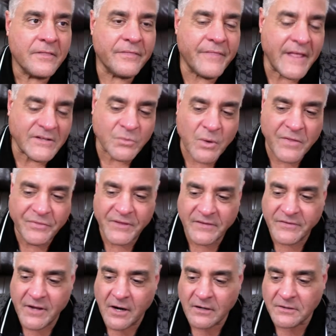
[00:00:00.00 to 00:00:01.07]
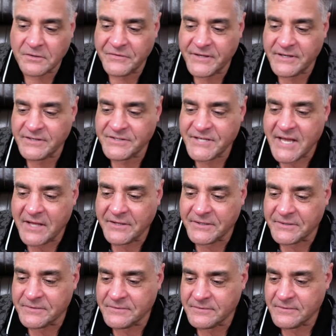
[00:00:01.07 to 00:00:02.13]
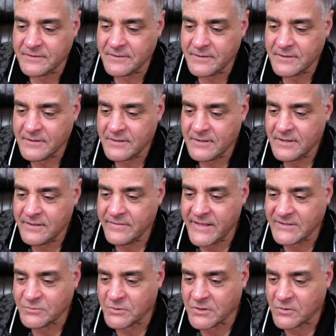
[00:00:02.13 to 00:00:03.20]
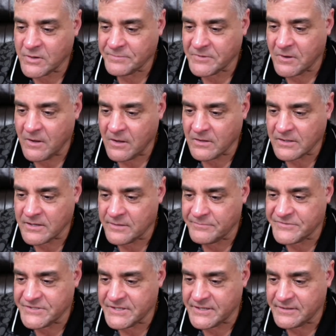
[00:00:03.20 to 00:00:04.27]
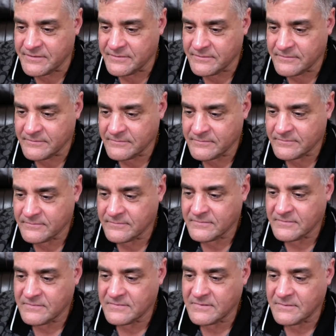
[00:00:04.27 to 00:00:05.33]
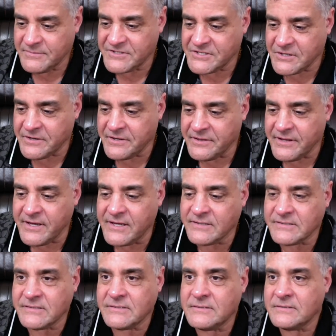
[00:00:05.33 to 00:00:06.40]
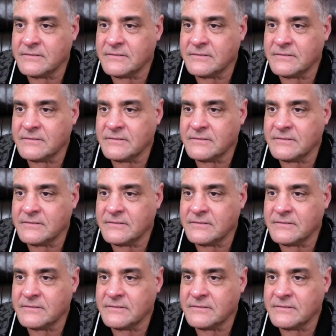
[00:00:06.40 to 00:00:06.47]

That's one thing the article didn't tell you. And that's where Crypto Hulk comes in. Let me show you this.